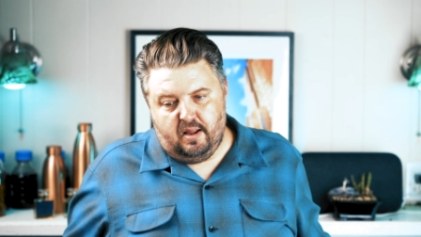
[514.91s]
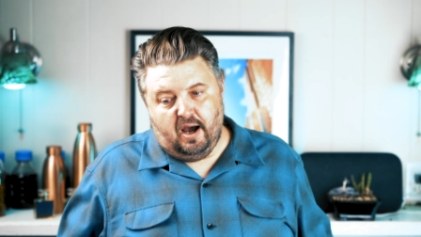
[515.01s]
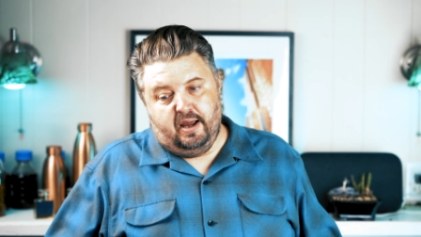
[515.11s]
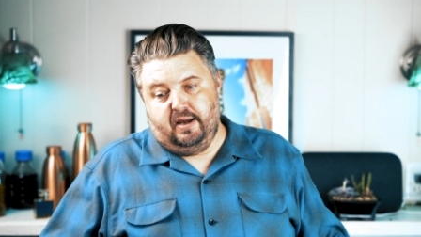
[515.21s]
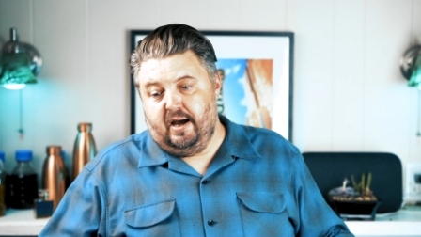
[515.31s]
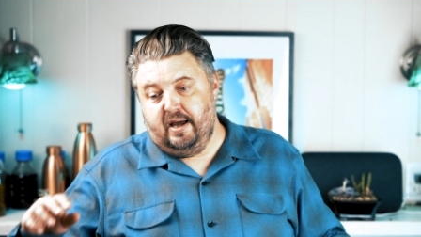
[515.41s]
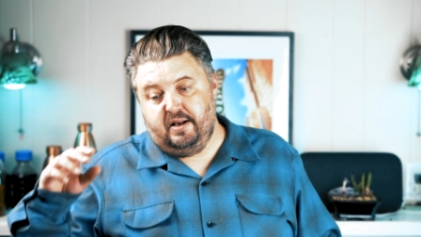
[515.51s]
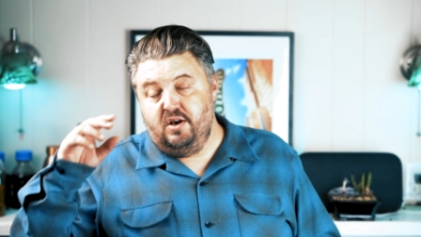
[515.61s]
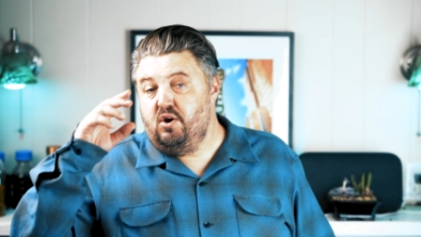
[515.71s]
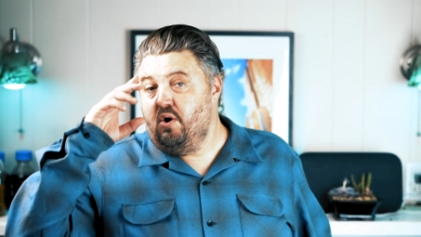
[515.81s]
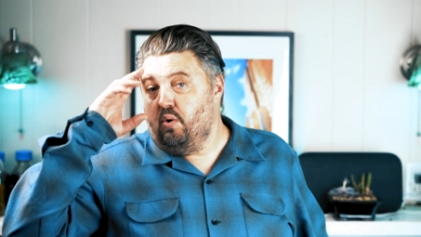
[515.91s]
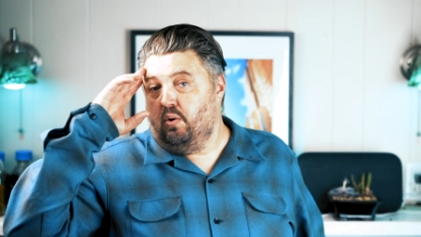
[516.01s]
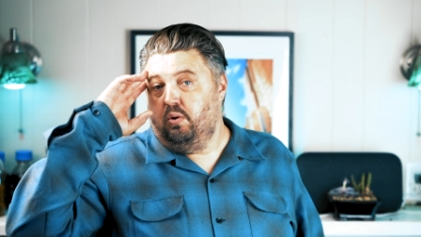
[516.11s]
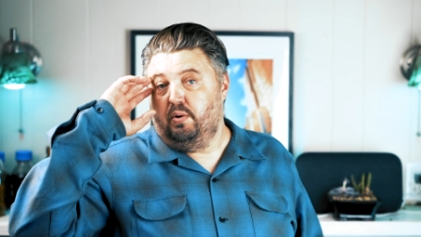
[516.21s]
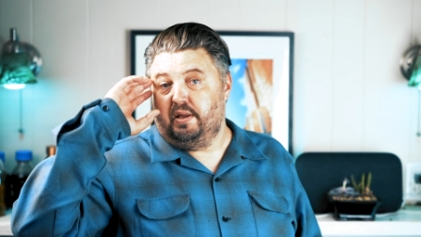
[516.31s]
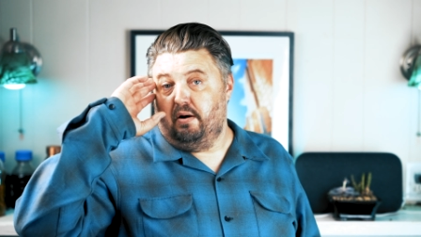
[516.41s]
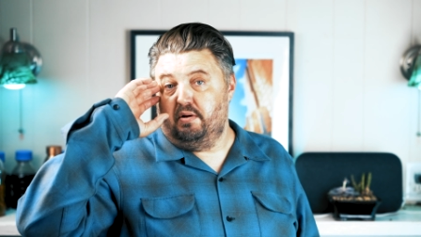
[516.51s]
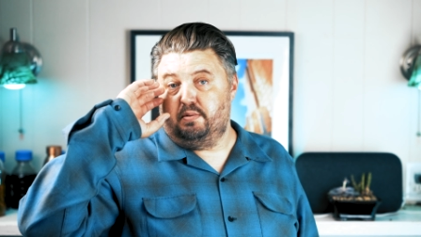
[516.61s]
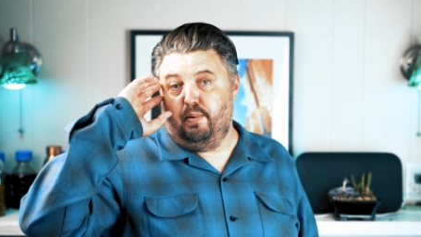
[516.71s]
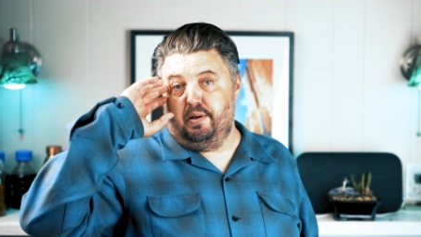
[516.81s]
I, I had no clue at that
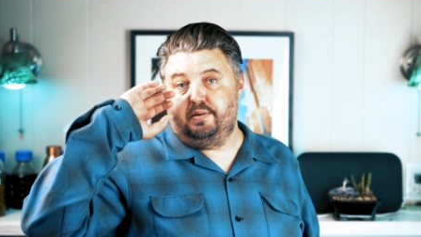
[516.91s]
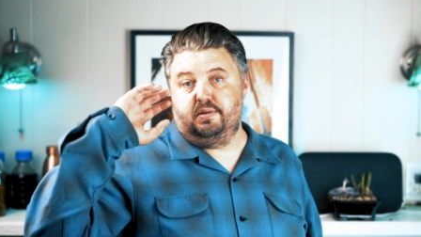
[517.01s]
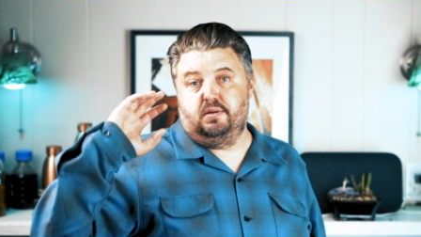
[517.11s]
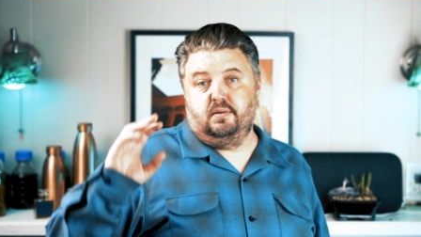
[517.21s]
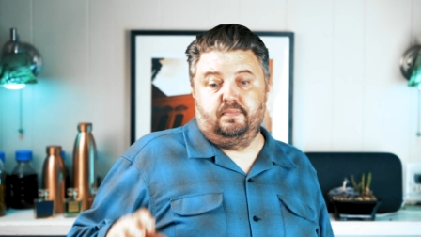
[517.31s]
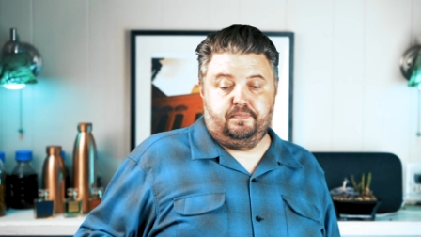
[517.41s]
response.